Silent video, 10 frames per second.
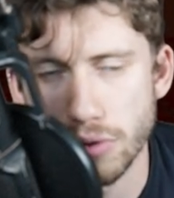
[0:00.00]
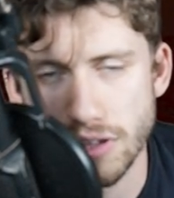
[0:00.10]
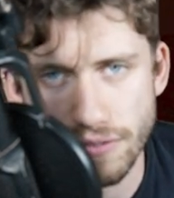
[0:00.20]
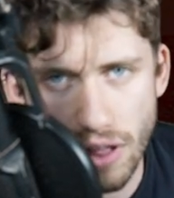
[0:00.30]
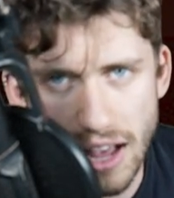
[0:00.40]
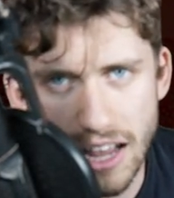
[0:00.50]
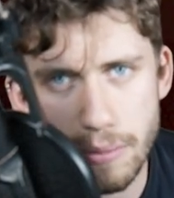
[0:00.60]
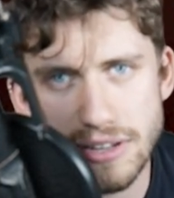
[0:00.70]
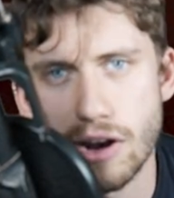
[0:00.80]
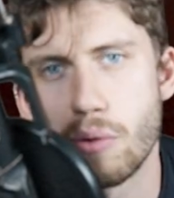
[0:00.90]
With the flying
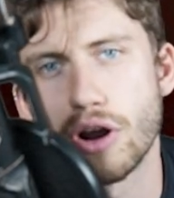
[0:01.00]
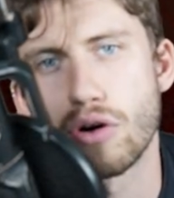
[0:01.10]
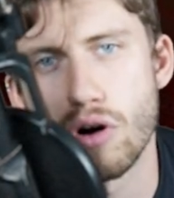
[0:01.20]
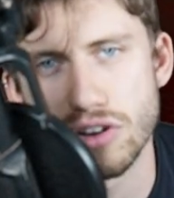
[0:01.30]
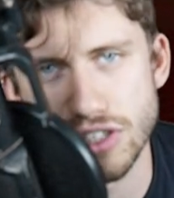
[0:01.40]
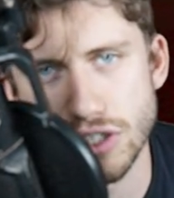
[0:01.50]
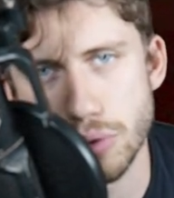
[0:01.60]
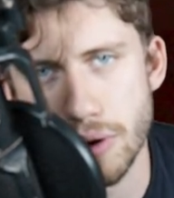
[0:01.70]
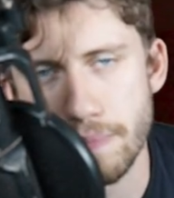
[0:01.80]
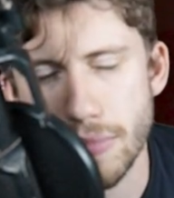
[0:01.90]
enemies, they don't want to cross
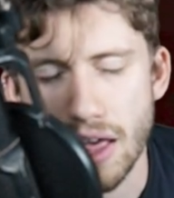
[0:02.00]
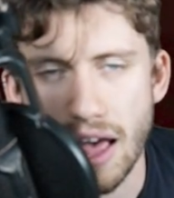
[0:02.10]
into it,